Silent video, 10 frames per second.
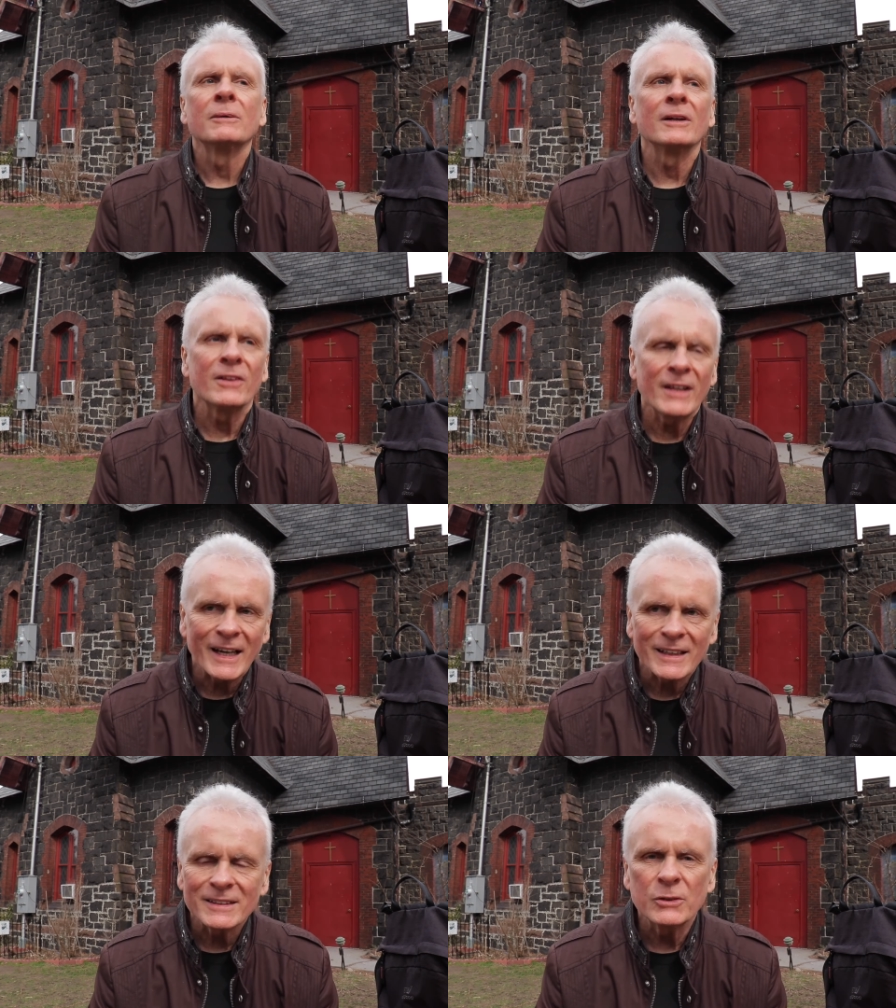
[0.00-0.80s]
Well,
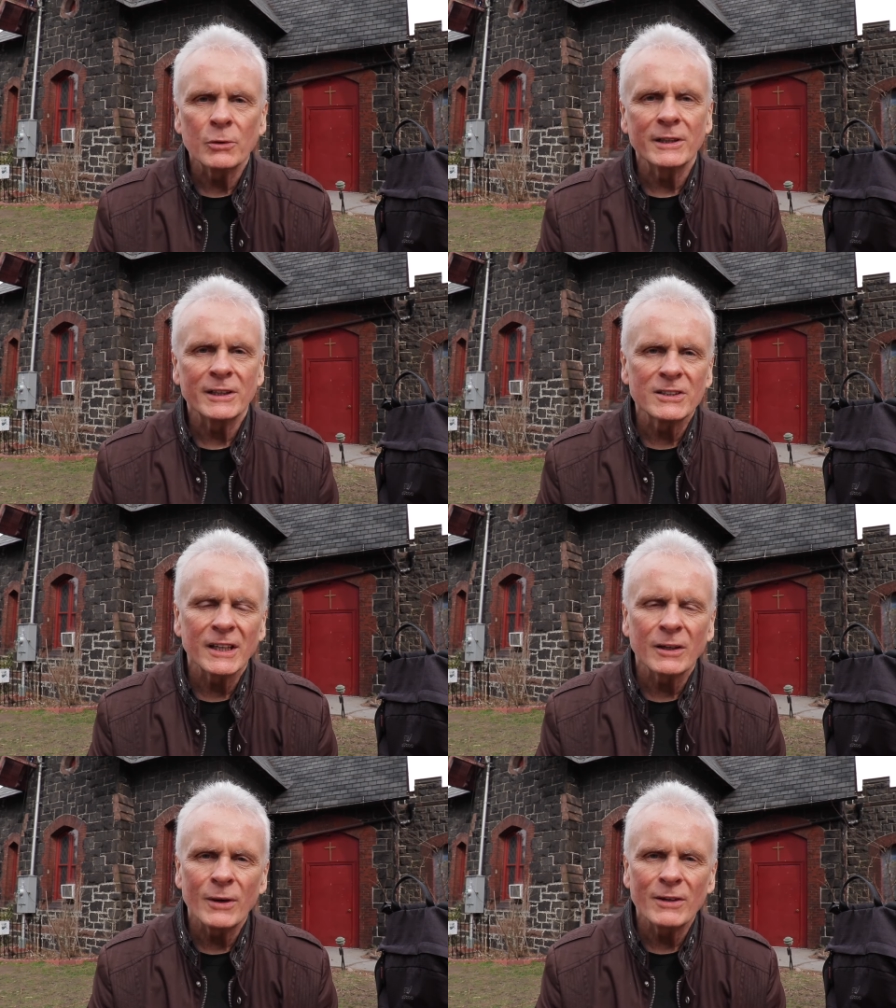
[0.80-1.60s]
that nobody can
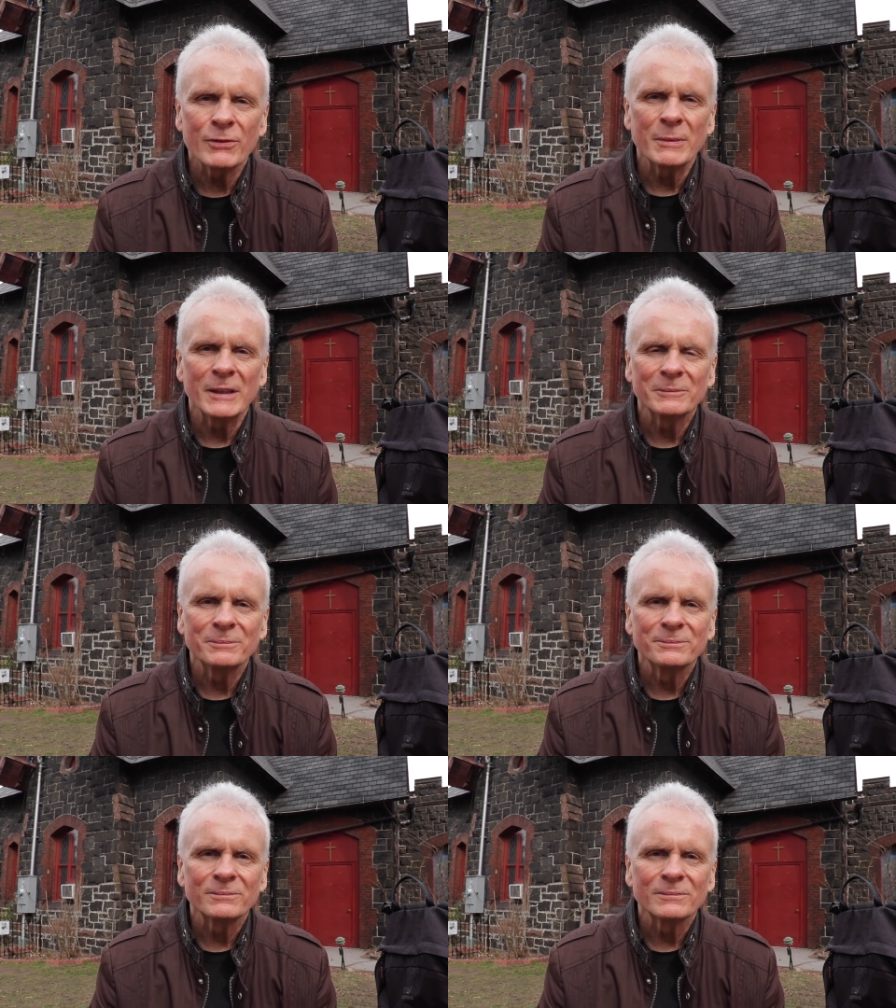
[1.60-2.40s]
take away from
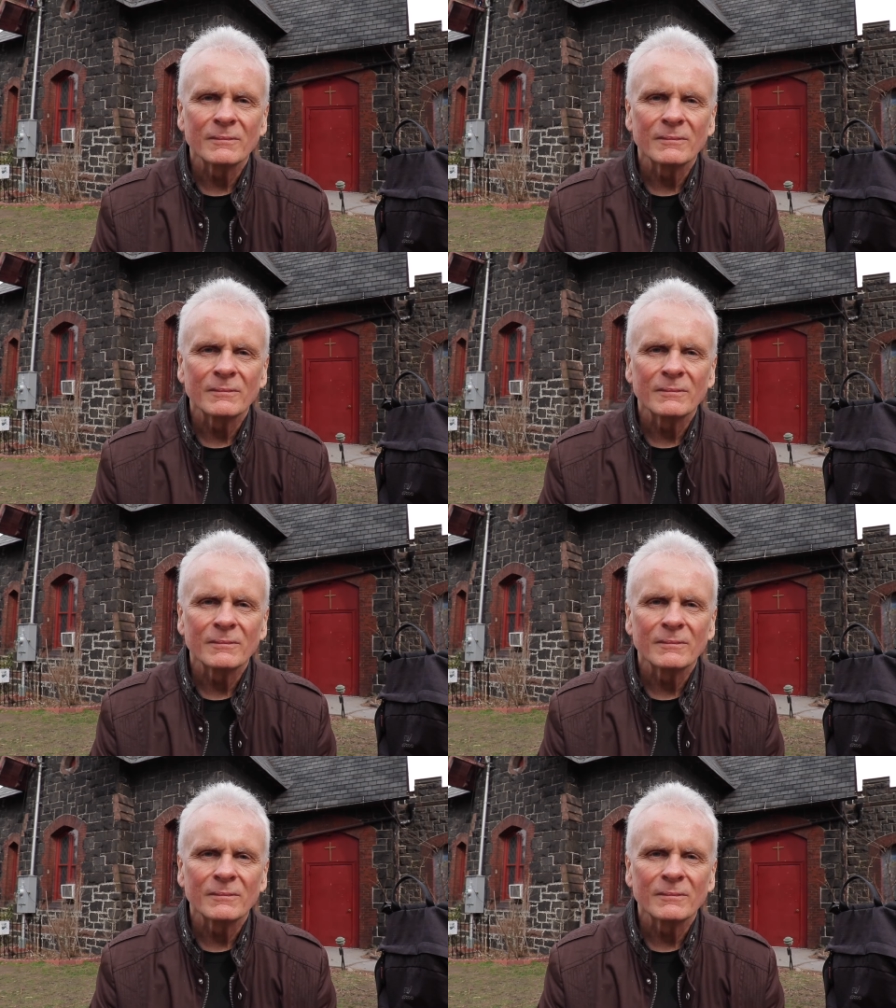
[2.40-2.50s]
me.